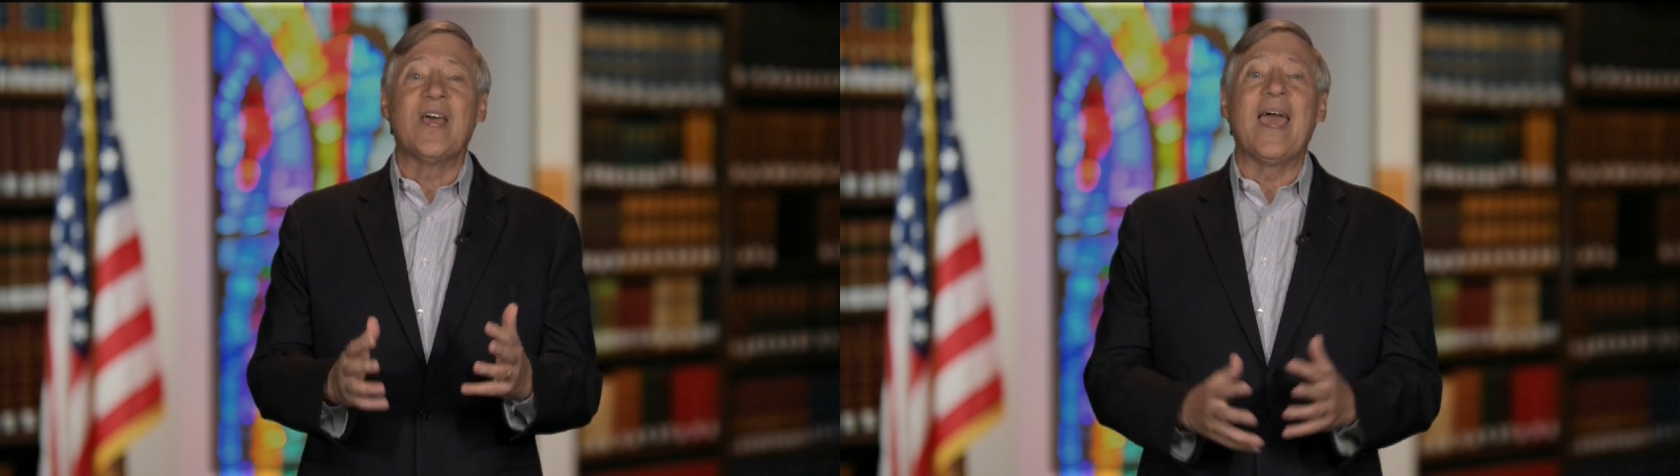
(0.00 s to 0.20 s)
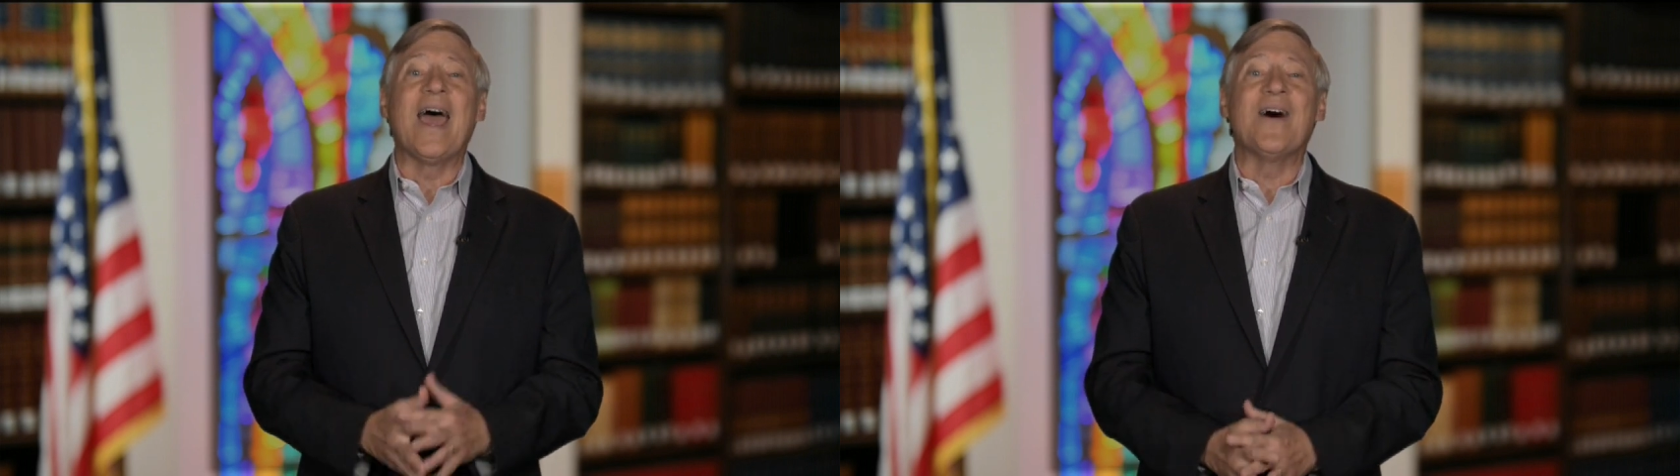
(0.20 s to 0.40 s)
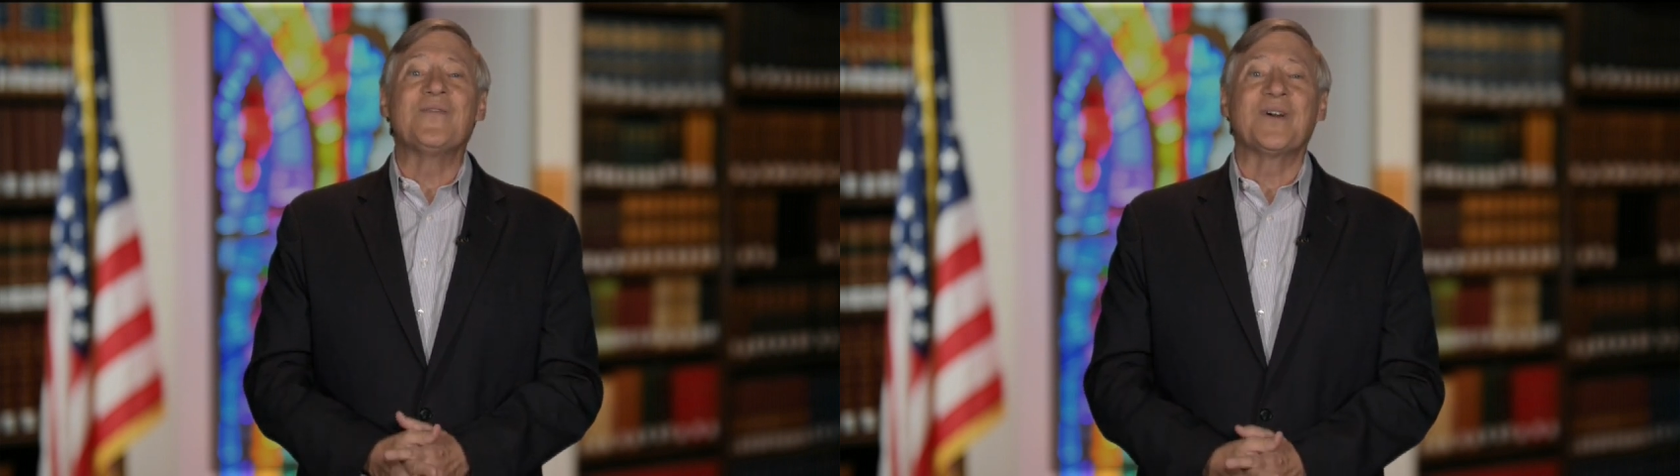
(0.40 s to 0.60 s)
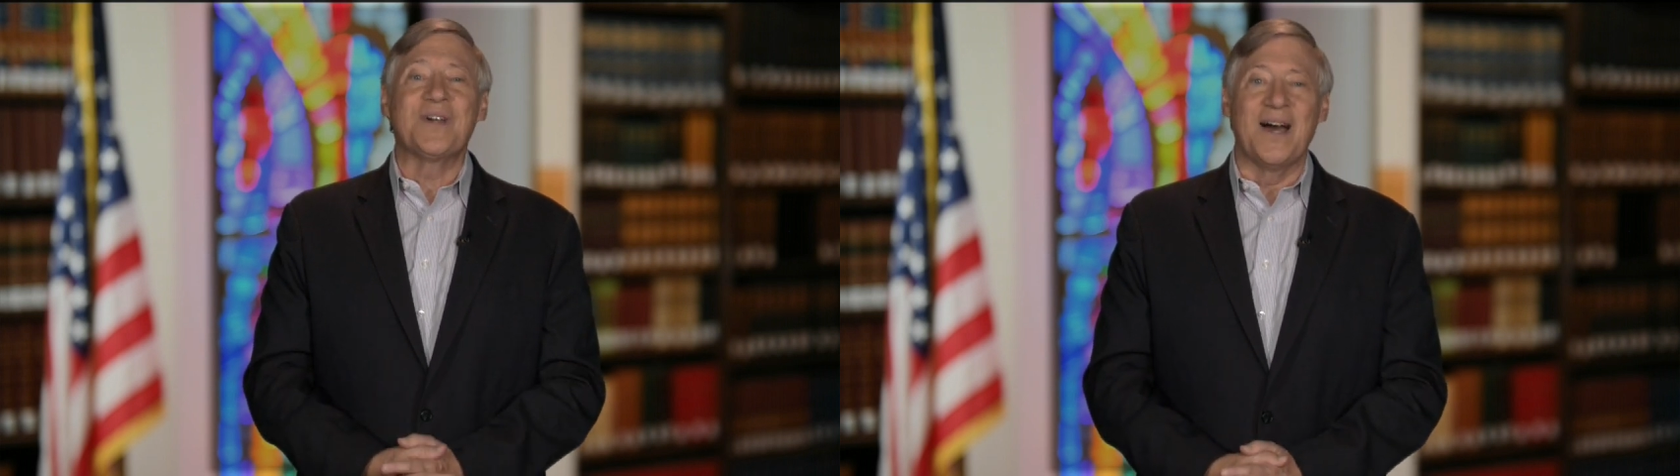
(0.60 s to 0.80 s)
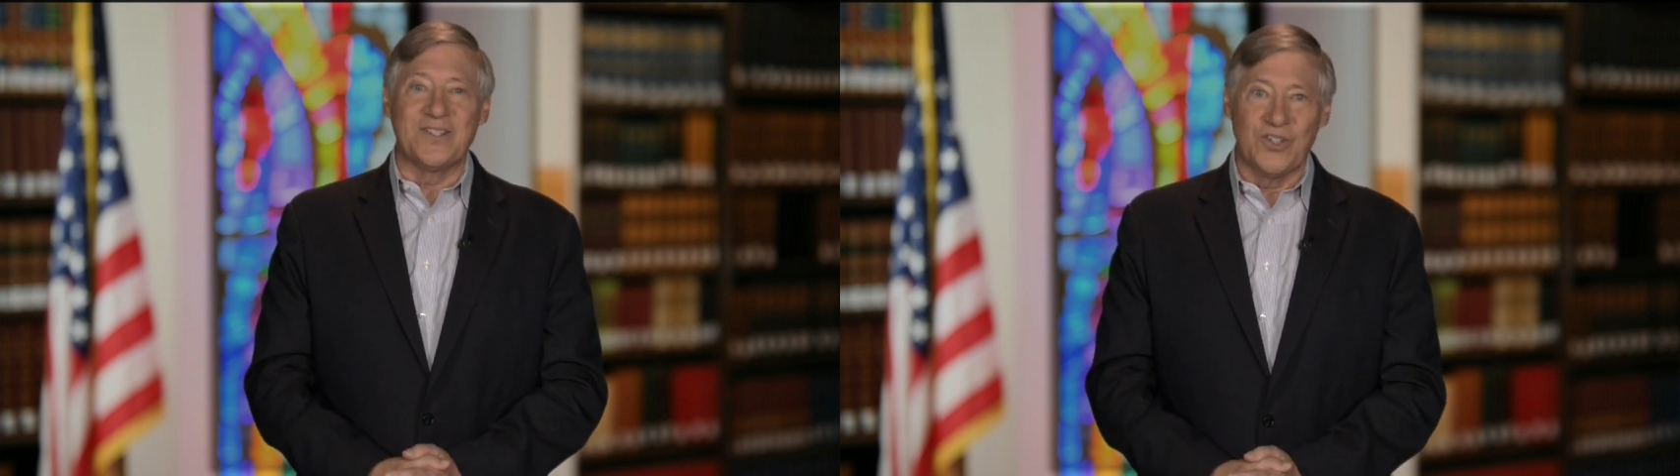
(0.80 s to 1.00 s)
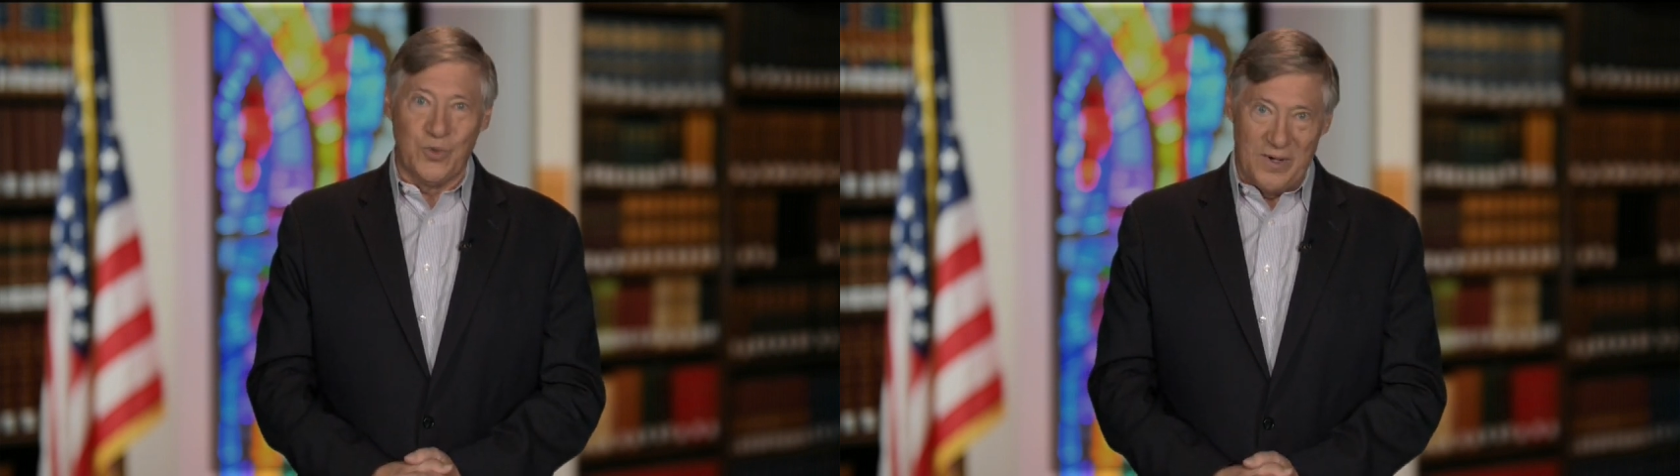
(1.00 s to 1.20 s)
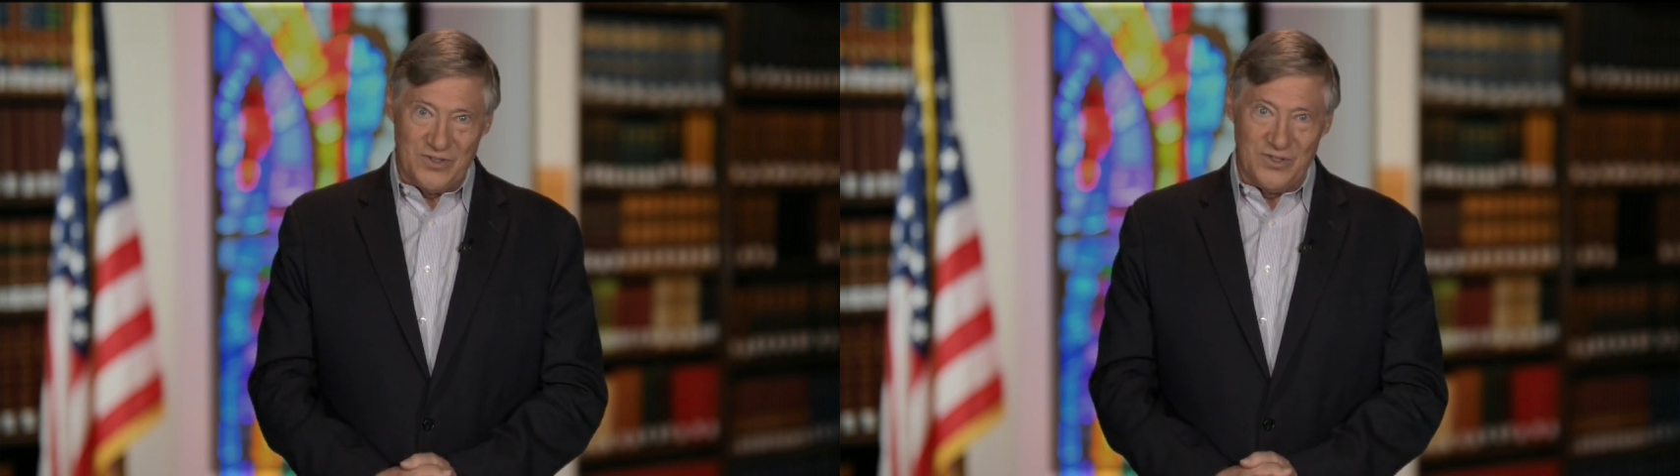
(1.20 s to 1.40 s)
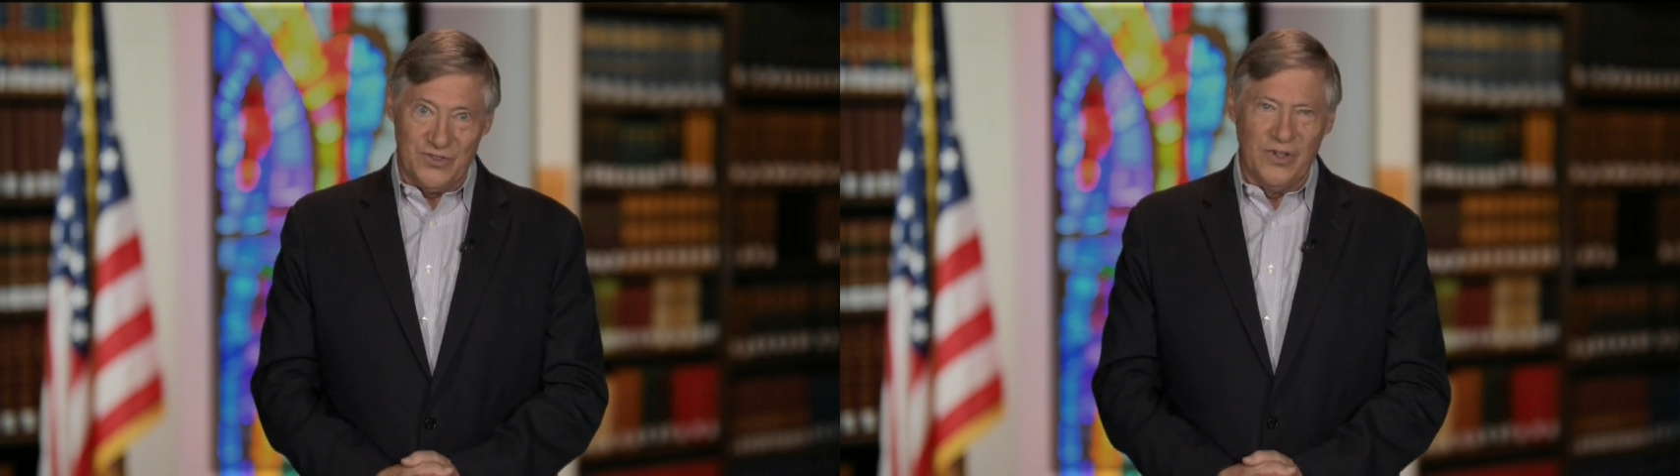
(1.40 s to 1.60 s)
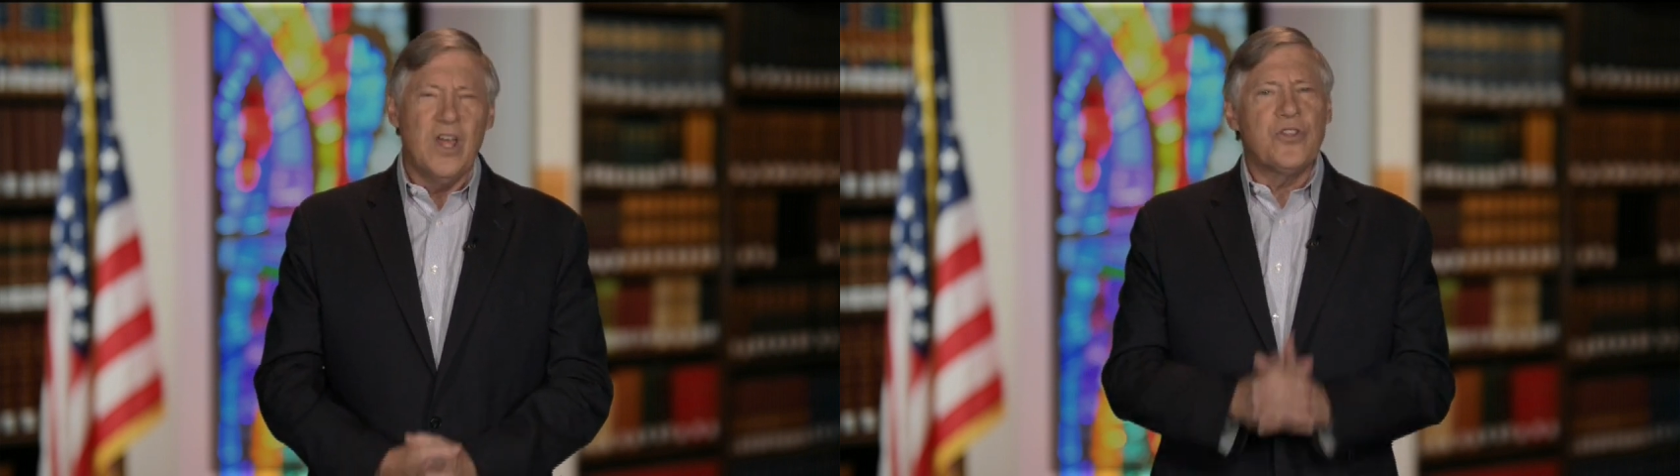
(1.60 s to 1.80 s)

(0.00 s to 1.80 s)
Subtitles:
have consequences.